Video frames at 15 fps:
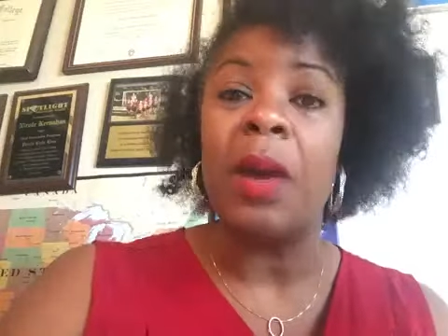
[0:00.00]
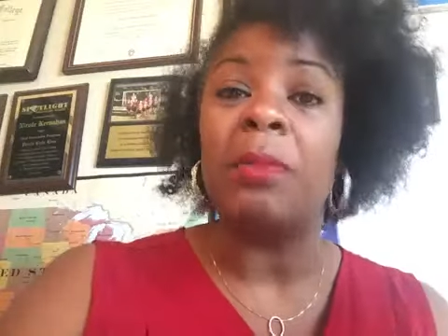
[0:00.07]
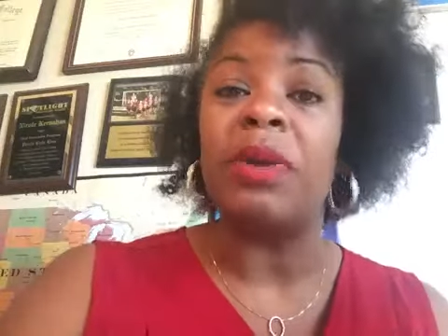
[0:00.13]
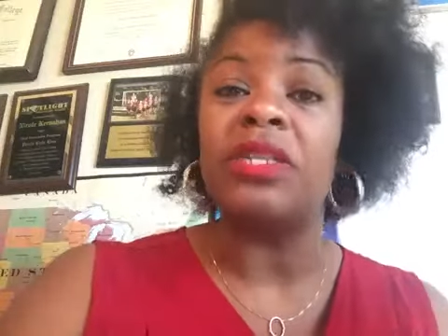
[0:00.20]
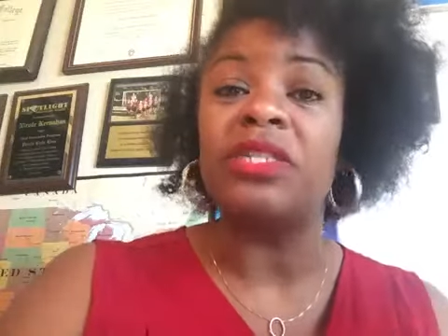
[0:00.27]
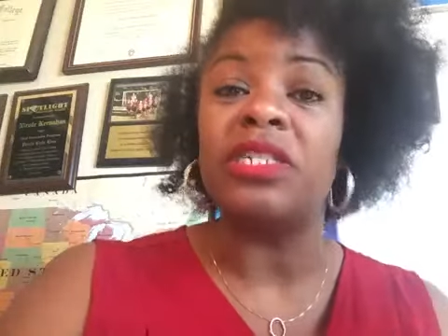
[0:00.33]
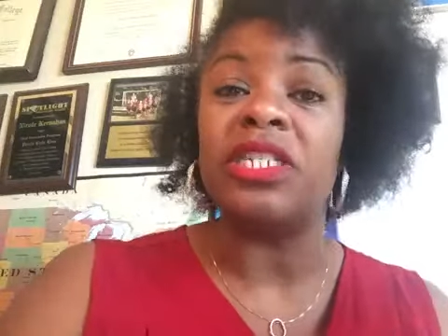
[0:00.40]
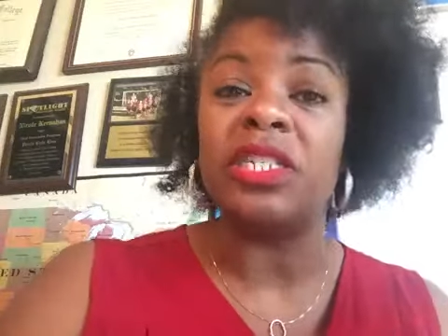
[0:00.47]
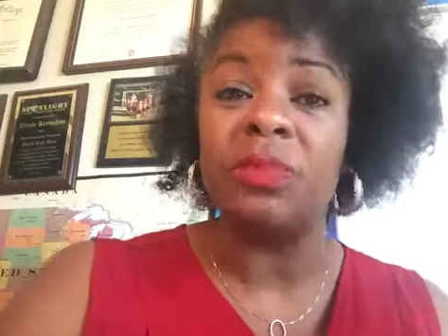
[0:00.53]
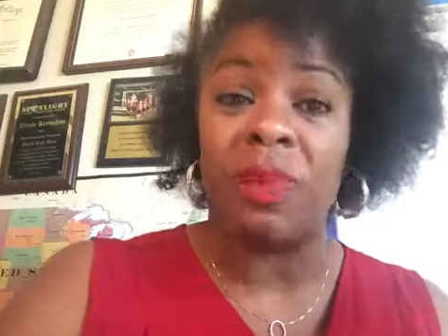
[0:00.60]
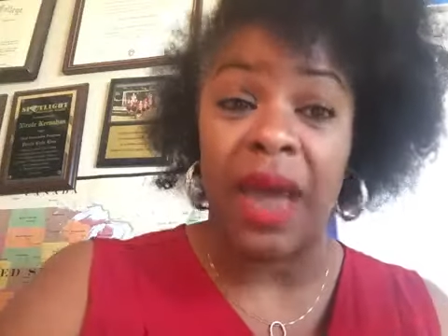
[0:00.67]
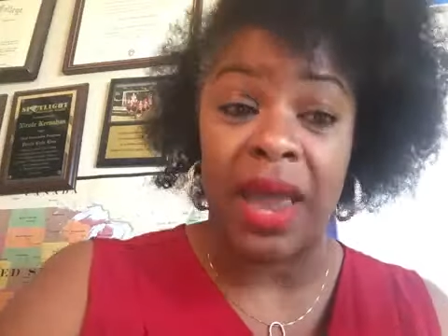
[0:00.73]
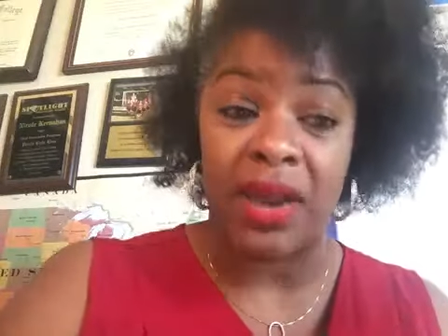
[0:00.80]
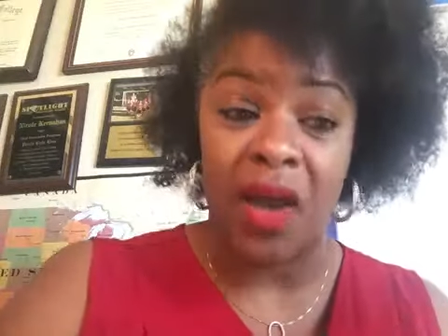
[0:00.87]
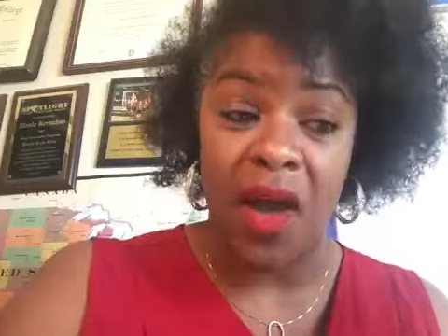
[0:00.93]
But
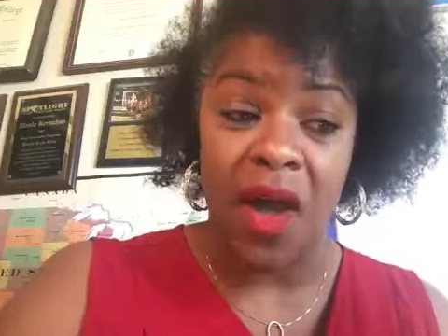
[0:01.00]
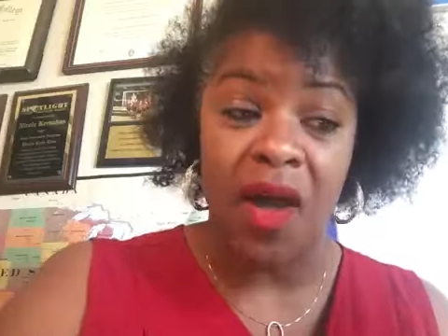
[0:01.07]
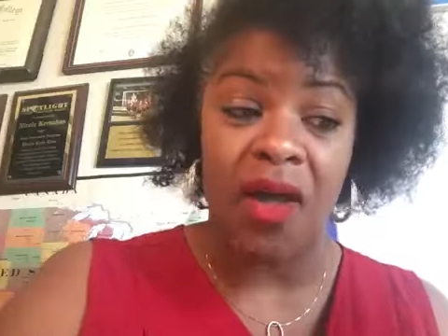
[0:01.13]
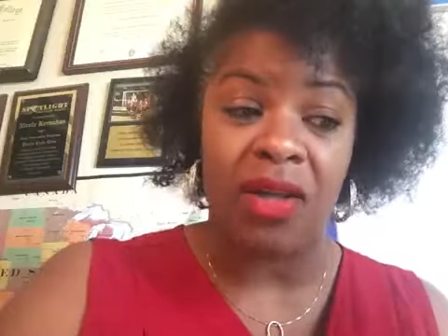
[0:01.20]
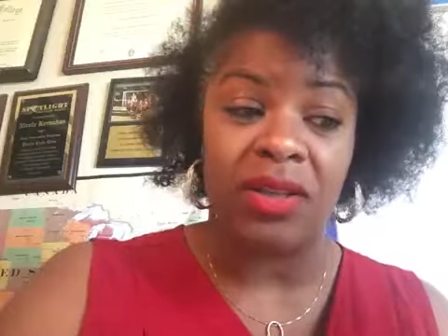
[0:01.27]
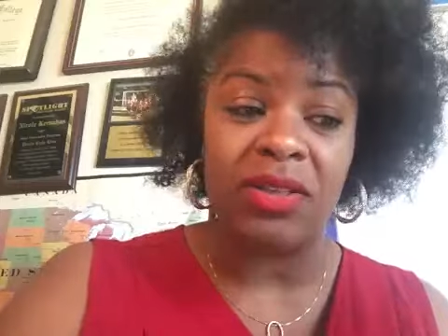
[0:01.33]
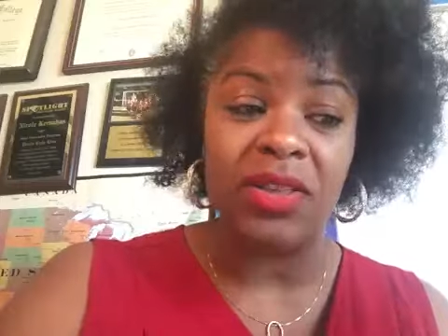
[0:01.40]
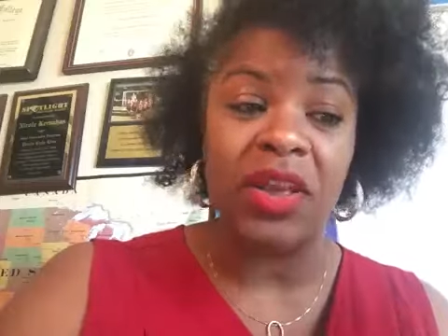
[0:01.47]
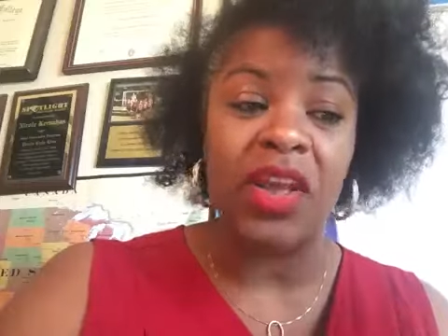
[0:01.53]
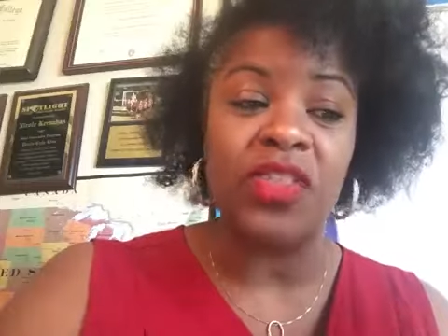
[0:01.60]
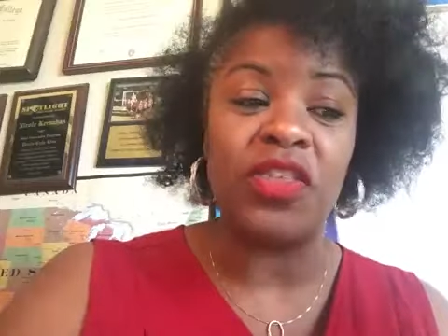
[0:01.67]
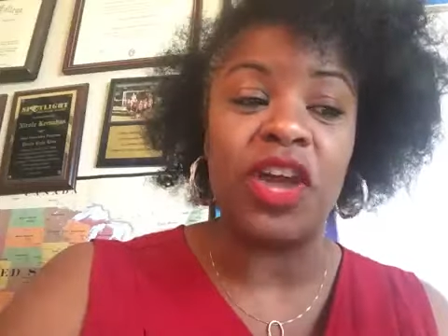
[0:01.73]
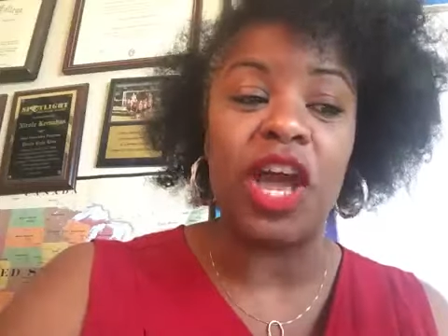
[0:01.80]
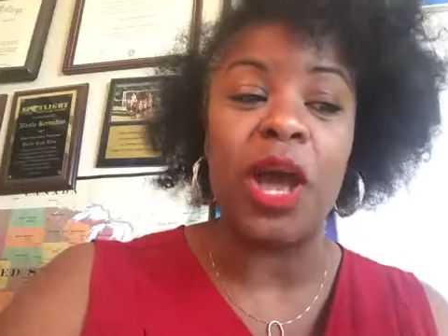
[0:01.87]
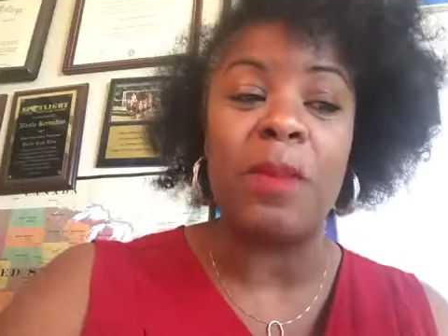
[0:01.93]
despite all
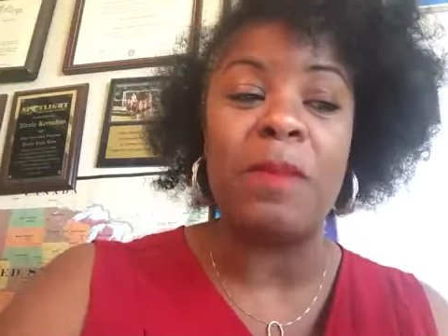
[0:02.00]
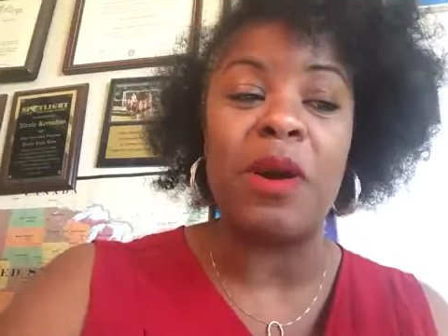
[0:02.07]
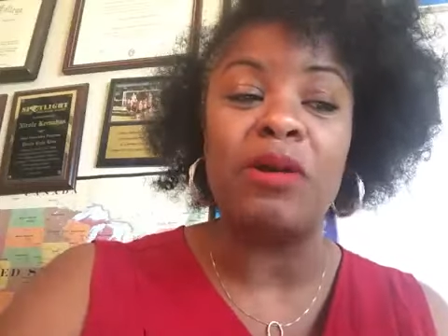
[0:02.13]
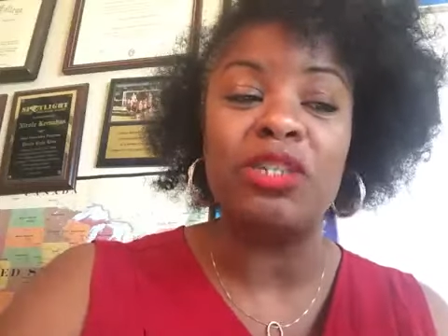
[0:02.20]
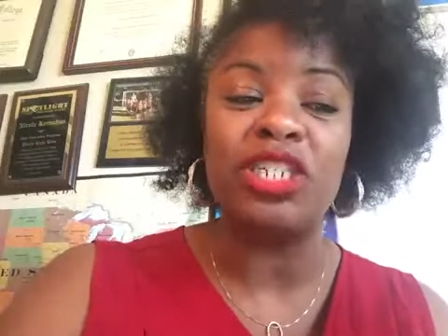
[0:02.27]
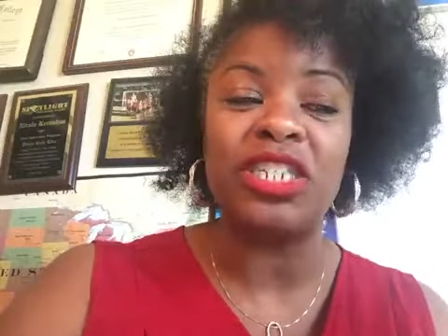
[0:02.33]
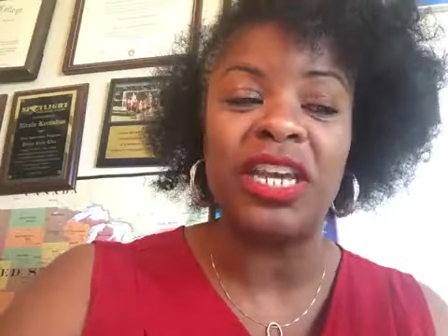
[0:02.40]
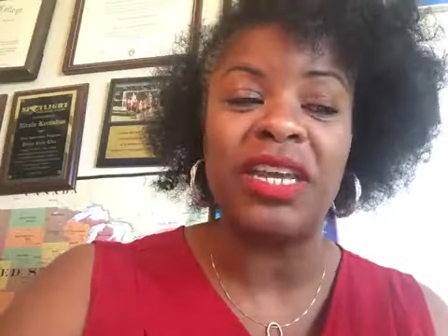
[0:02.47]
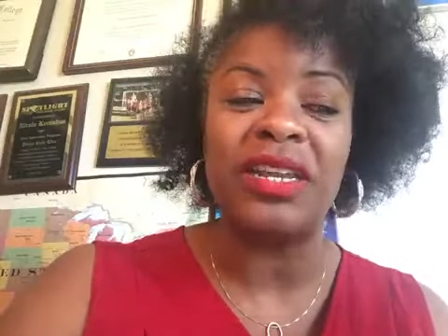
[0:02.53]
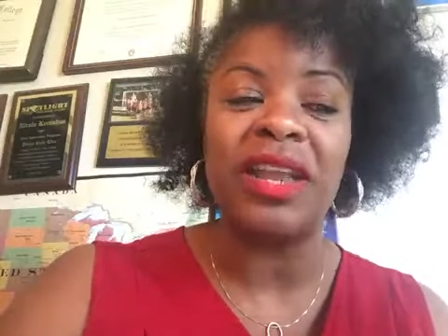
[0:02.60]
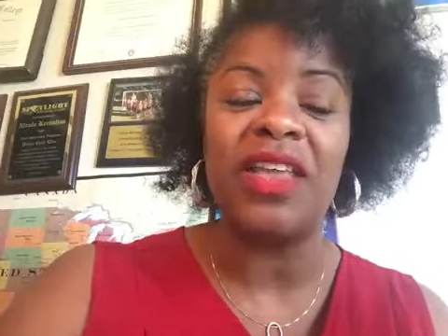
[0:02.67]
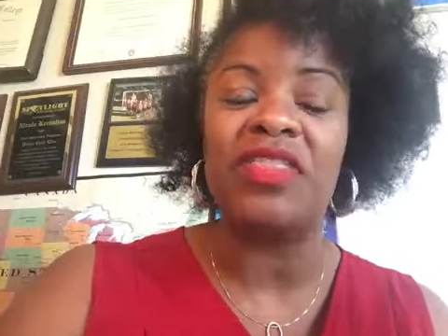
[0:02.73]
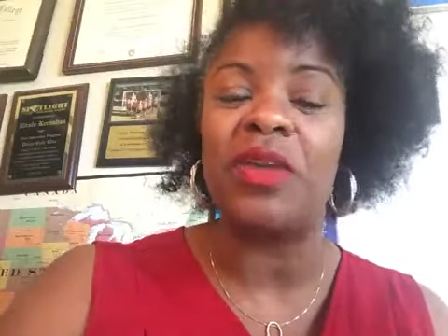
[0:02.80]
the commotion,